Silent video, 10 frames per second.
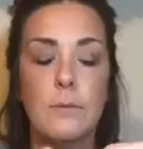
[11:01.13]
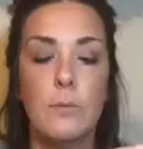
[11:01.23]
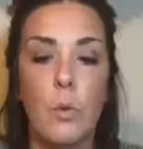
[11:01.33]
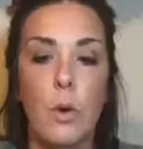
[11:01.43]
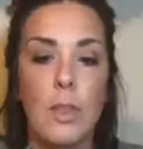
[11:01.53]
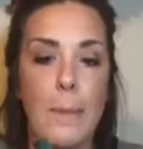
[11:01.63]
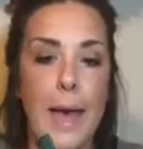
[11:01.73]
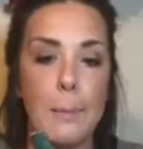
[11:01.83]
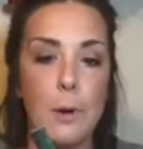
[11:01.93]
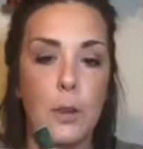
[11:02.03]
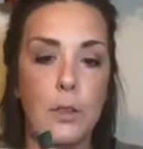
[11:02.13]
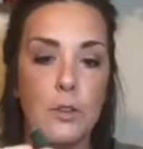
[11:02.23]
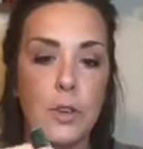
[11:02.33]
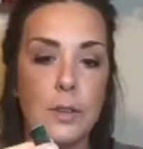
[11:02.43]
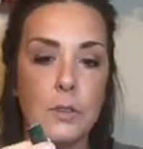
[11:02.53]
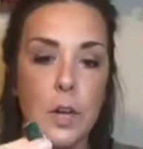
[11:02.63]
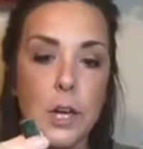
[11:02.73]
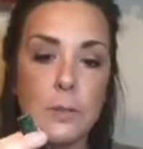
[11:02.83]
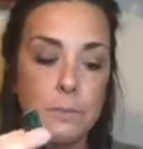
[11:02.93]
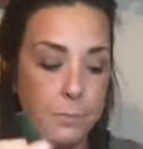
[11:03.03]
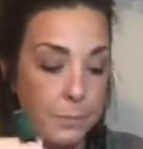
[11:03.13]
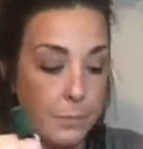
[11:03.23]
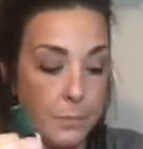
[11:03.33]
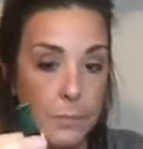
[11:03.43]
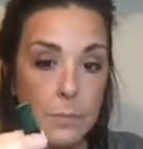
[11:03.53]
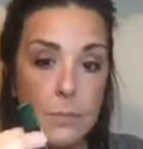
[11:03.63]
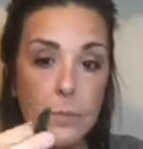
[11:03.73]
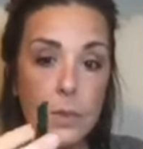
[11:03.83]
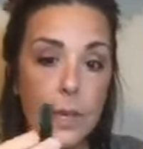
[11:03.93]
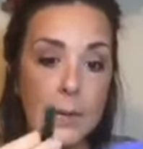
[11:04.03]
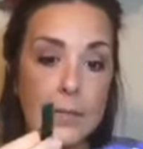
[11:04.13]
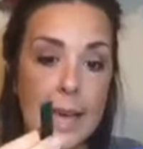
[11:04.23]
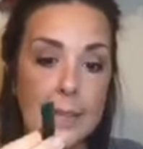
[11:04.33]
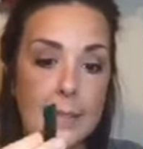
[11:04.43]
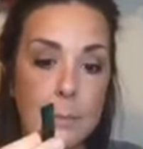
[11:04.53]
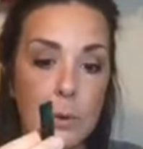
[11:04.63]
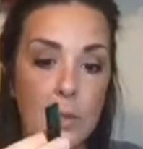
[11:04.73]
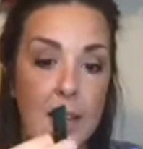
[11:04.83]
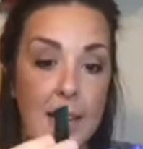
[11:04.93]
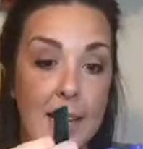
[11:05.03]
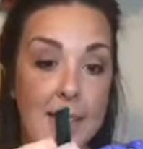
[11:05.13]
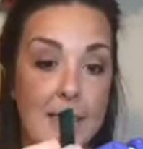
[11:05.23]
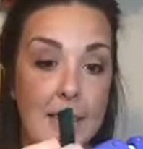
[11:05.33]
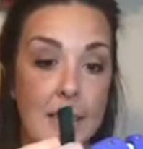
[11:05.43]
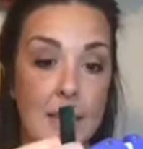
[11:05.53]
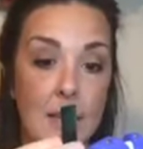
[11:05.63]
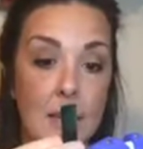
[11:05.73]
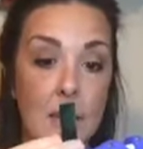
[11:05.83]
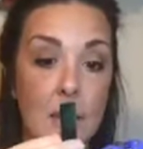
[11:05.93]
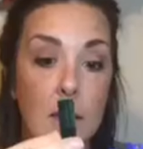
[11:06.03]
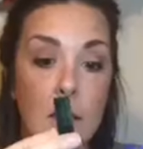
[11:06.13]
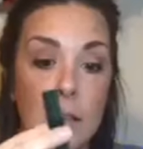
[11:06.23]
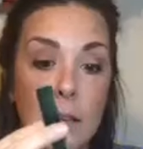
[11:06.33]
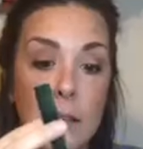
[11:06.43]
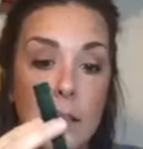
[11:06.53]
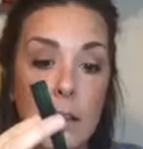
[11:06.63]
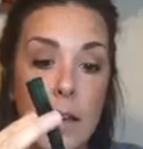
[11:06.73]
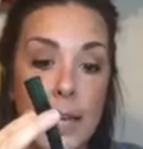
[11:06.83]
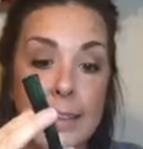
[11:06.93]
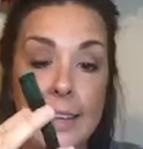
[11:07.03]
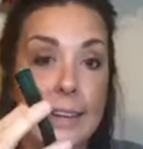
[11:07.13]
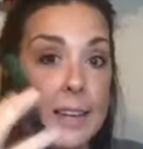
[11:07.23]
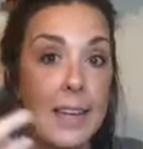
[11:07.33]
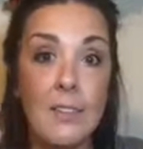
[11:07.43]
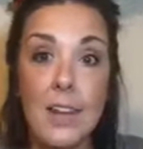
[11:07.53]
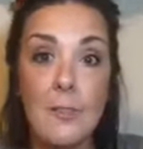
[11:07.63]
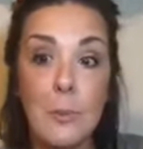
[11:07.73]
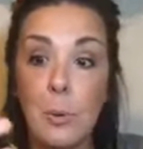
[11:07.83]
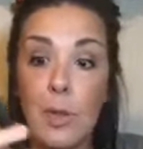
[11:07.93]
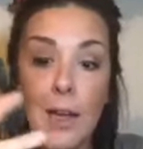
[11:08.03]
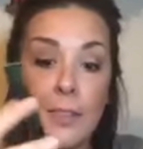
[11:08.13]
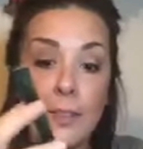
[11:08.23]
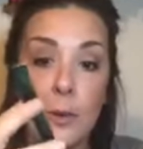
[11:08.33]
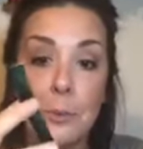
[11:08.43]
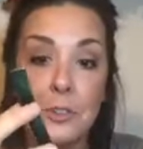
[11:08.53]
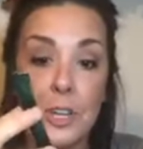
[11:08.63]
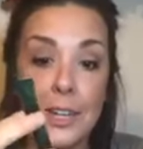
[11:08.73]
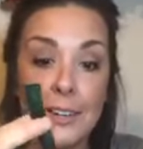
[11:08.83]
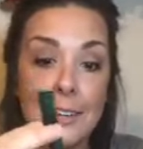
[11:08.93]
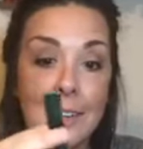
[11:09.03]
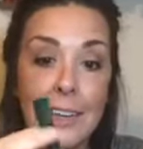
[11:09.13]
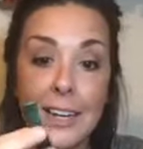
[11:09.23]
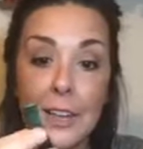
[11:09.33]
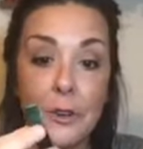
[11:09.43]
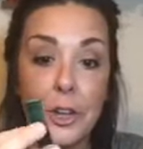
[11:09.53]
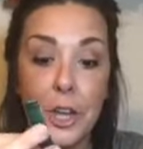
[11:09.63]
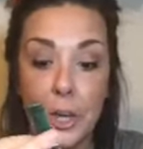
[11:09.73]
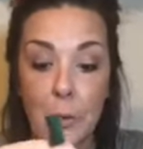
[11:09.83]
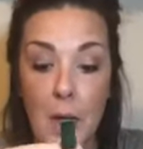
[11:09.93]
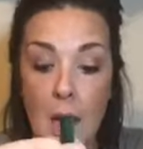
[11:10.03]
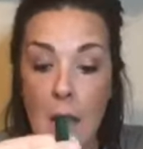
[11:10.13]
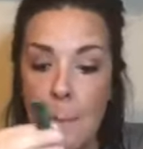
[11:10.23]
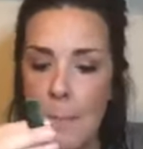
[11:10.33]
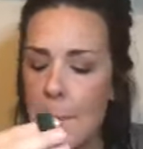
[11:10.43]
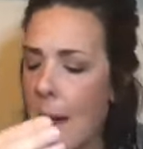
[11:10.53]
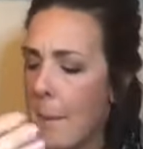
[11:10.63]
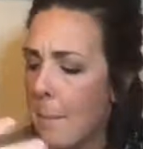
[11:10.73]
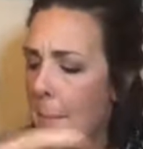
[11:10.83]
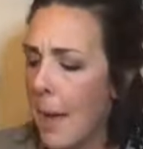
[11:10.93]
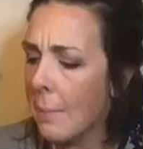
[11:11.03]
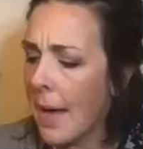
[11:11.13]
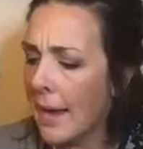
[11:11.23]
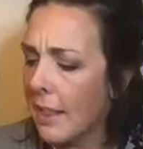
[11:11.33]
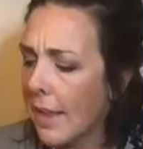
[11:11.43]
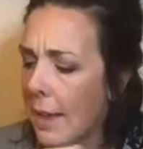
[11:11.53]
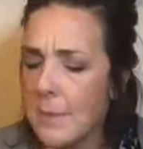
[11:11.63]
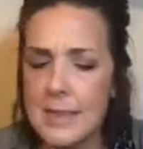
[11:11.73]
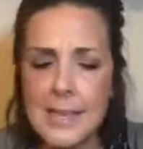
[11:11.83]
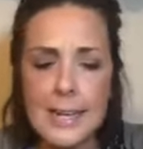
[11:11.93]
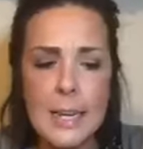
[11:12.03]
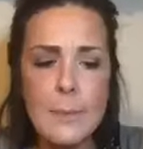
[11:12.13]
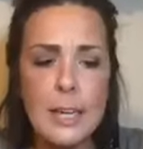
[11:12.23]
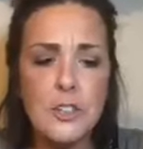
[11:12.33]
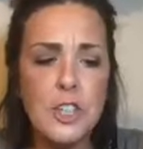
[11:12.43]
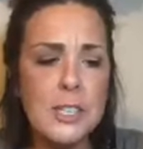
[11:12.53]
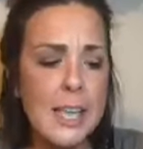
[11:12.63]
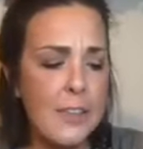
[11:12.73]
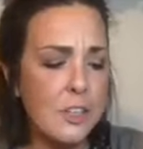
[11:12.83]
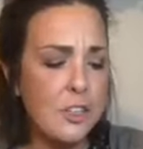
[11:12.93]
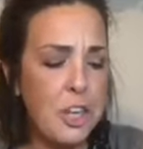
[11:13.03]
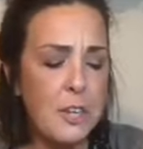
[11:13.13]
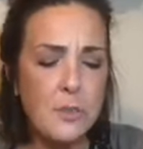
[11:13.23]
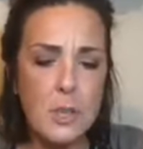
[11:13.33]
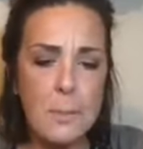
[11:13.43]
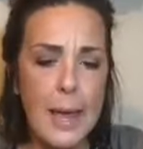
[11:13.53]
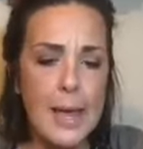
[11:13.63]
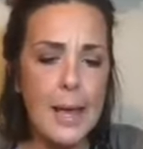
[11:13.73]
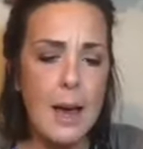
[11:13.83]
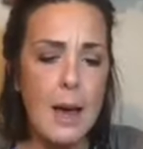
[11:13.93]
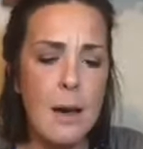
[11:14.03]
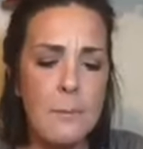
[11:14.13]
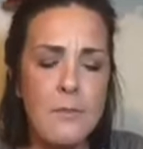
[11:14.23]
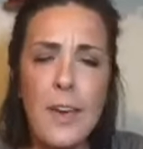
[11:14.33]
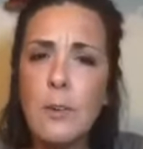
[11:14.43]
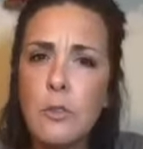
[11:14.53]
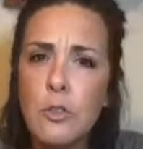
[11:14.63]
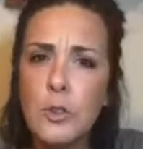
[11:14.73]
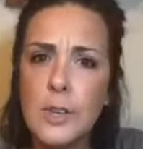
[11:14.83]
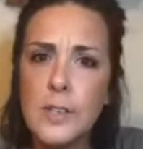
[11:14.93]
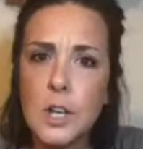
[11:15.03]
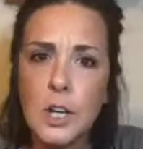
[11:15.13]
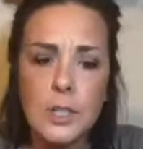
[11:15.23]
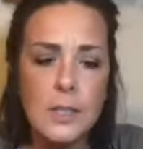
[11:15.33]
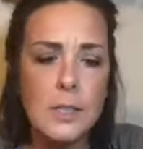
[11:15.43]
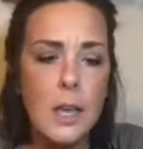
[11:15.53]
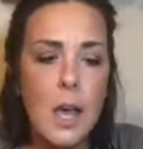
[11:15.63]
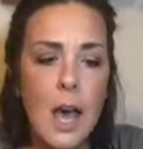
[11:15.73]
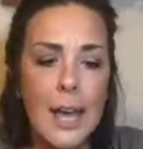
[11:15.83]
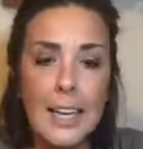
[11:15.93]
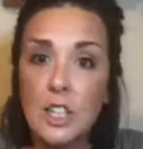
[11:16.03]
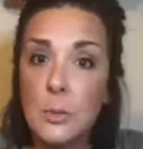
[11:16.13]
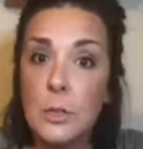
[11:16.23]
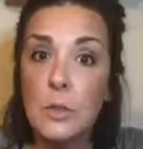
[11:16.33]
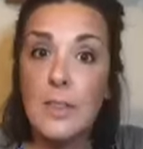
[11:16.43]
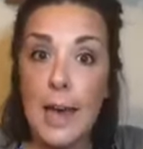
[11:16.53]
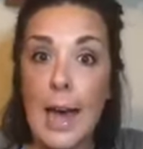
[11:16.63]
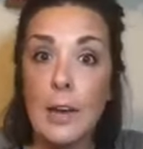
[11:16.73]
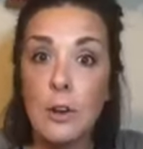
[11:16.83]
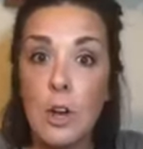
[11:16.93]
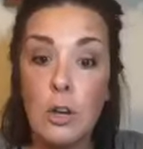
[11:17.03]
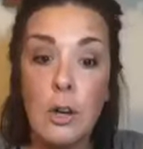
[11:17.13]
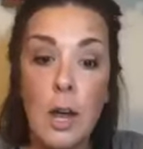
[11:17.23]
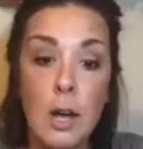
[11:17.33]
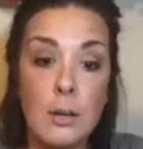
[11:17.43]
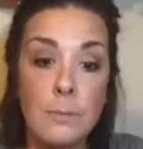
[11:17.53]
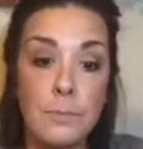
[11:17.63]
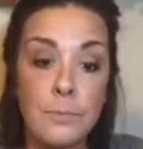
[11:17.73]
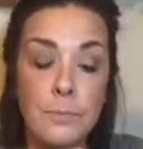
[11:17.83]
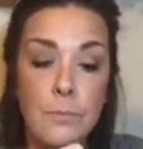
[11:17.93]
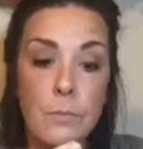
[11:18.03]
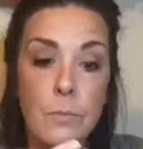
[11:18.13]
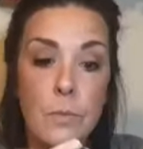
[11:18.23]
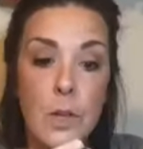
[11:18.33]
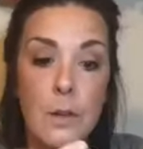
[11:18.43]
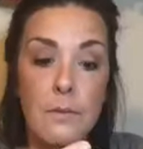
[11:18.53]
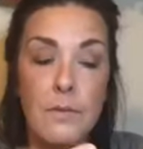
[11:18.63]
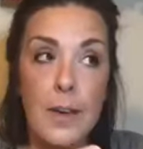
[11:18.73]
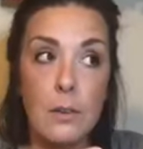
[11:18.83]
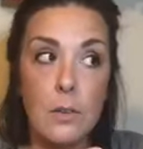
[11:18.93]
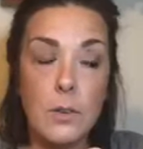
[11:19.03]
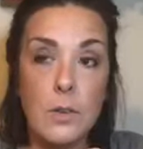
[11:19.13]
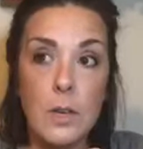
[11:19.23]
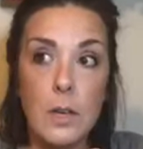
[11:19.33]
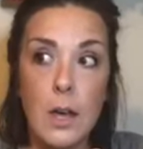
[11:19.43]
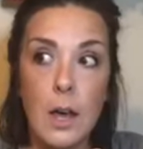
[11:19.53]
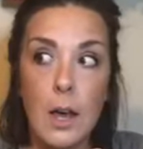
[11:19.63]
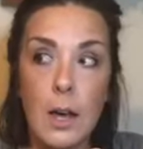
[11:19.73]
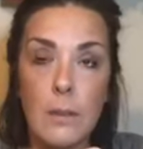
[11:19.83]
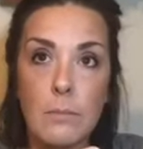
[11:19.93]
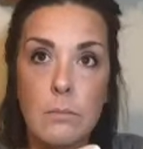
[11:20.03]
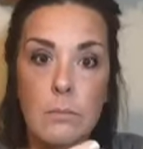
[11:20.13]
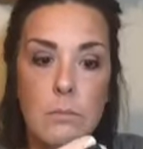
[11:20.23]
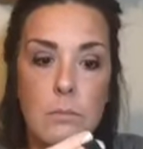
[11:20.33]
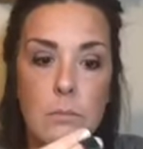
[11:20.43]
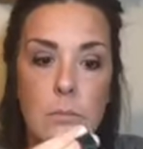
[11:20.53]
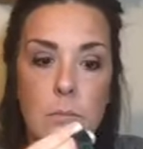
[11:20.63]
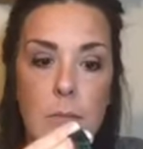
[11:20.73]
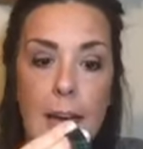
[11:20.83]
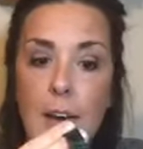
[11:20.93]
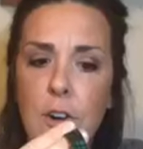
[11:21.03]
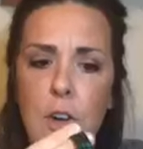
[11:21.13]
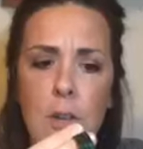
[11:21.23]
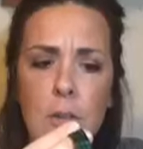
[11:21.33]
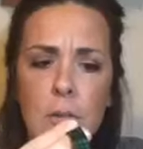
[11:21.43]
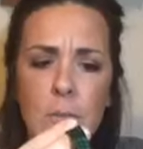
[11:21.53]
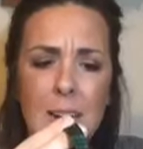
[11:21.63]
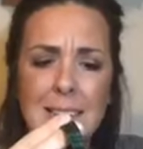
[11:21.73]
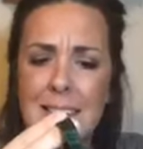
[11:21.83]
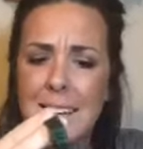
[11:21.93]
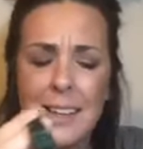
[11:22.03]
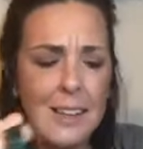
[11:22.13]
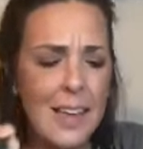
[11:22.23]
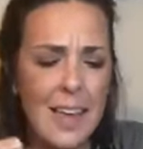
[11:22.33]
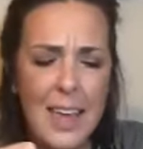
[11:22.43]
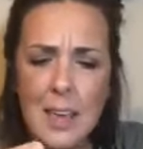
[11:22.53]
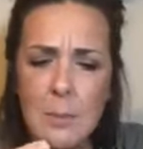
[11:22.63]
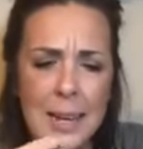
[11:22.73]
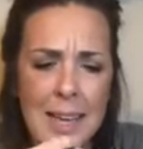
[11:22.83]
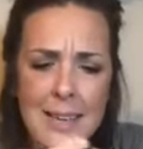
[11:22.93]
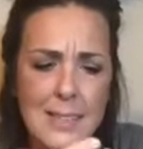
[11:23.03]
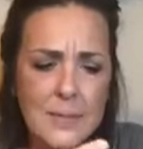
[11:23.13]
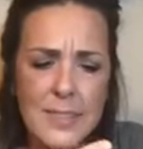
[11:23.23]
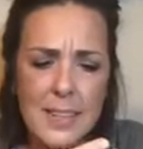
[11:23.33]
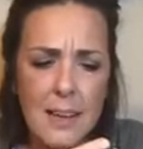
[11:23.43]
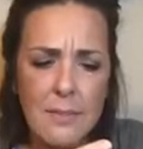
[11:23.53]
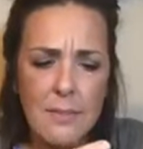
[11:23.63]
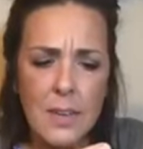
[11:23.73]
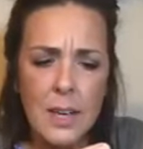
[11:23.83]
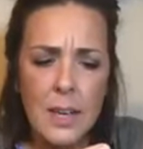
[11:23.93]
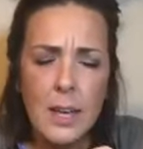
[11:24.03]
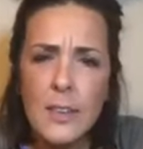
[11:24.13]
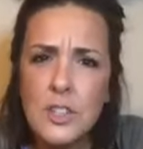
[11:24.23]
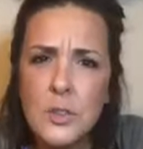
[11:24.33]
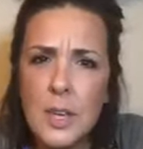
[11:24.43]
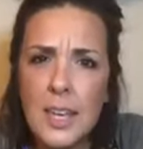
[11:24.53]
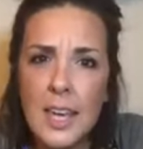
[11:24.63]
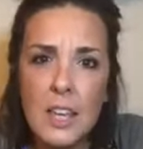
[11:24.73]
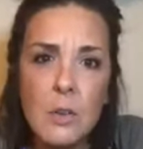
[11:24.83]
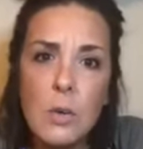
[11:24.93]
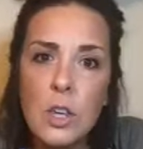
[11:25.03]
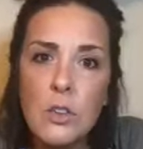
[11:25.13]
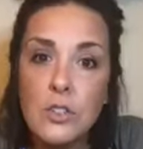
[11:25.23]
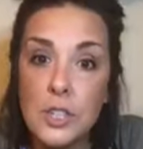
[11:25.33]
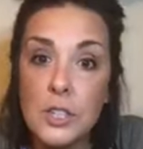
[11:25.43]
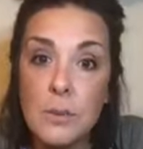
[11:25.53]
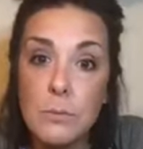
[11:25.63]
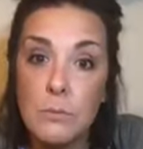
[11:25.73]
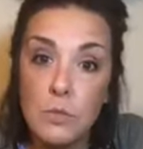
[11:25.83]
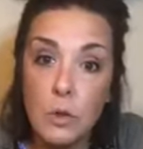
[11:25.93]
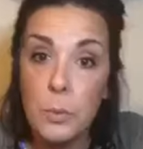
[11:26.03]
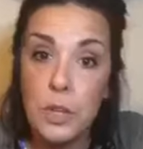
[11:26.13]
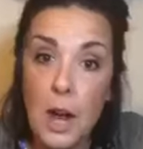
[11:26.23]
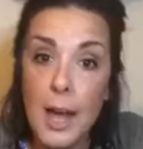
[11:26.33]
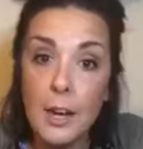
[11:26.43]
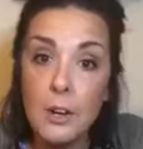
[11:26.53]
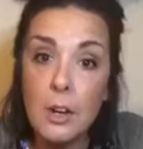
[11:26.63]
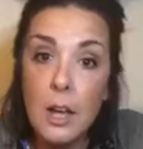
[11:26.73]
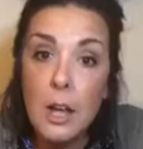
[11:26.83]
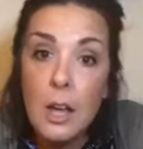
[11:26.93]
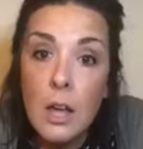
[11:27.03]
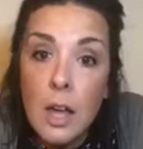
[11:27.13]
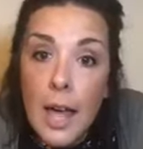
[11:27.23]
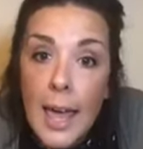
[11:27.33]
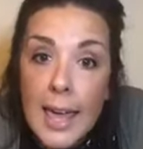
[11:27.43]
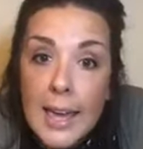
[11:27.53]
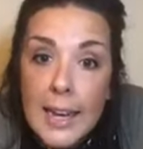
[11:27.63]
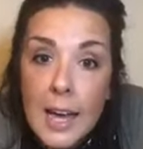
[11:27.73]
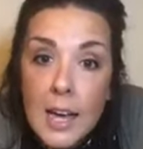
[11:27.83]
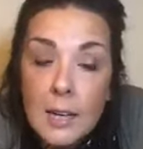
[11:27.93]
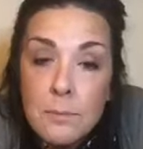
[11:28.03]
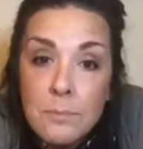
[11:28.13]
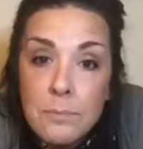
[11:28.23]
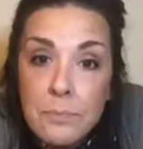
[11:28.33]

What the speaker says: for the back part of the tree skirt. It was that simple, that easy. I didn't even have to pull out the sewing machine, and neither do you. My mom kind of gave me this idea because she said that she used to make felt tree skirts. I guess she would do like the iron-on felt, the iron-on, what is it, hem adhesive stuff that you can get. You just do it with your iron. And, hi